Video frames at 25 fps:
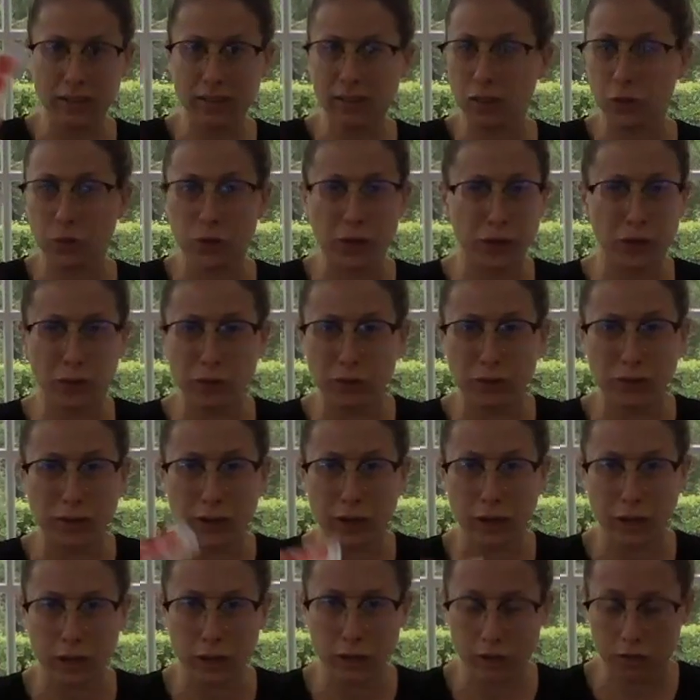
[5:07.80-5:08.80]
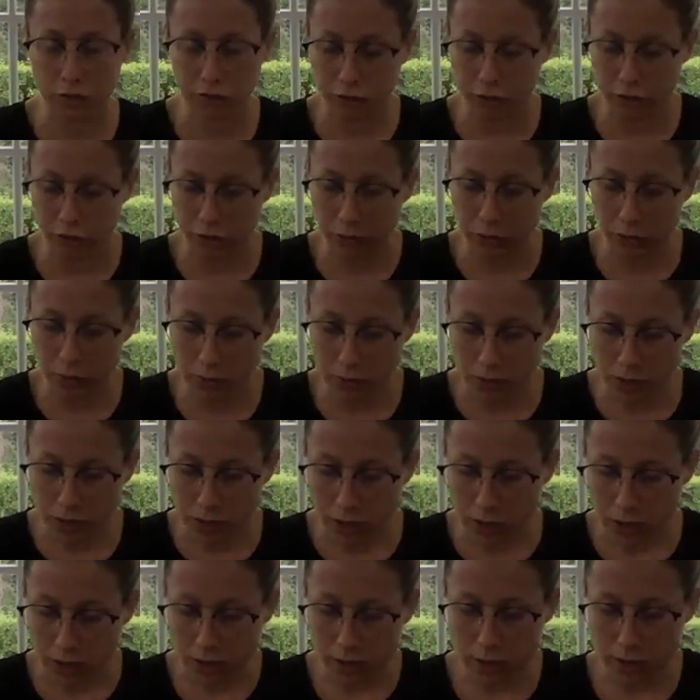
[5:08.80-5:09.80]
You can use stickers too,
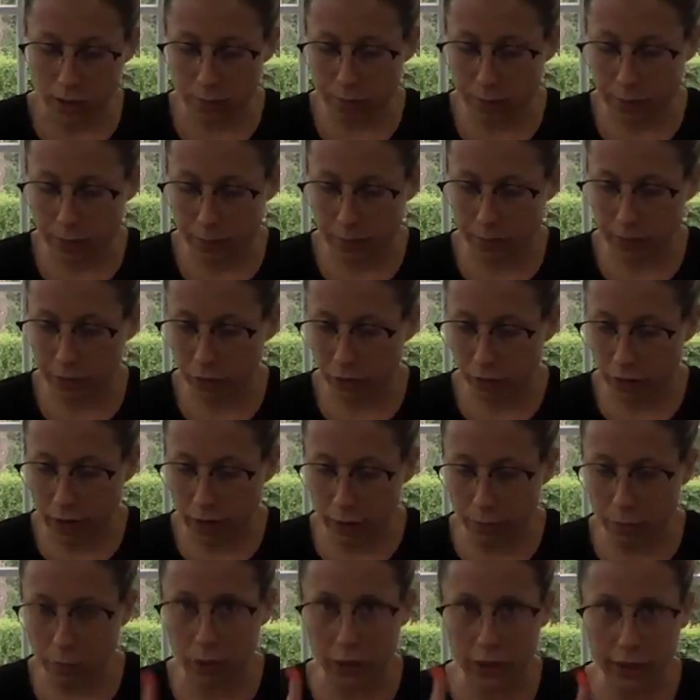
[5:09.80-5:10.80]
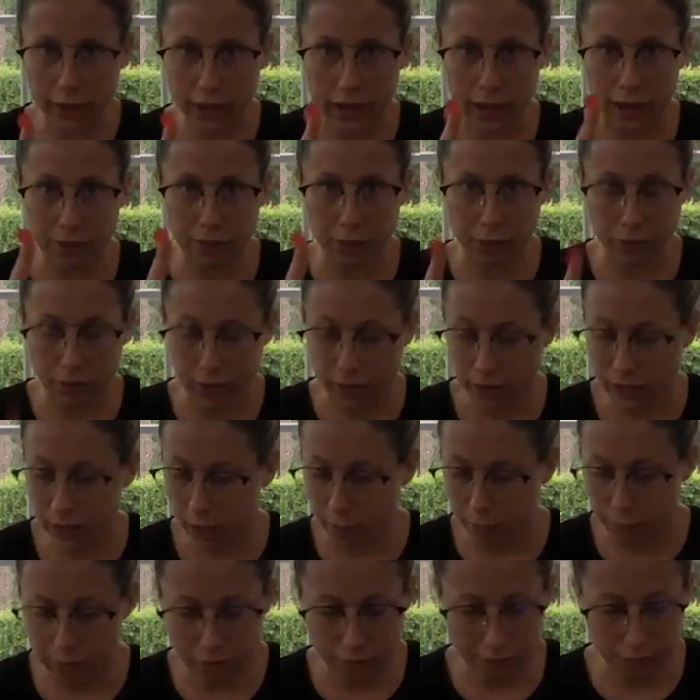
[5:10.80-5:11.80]
but I'm gonna grab one, have it ready on
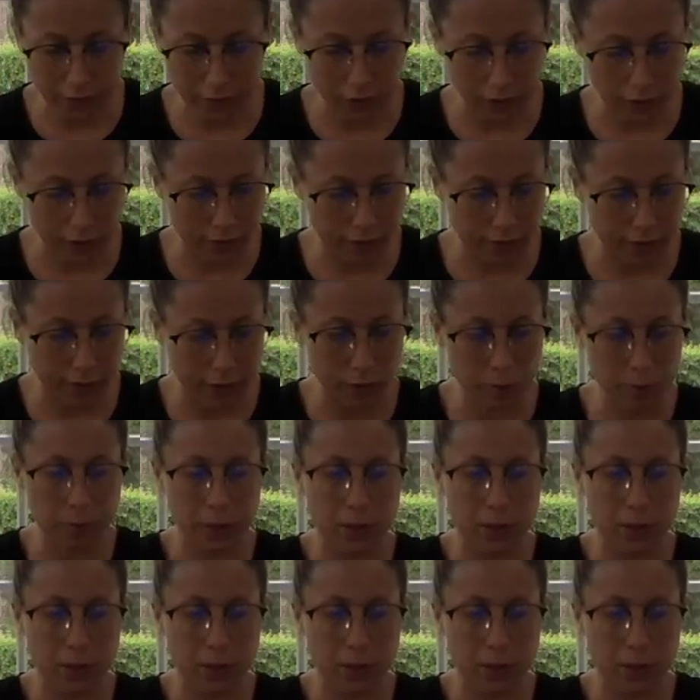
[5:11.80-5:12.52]
my fingertip.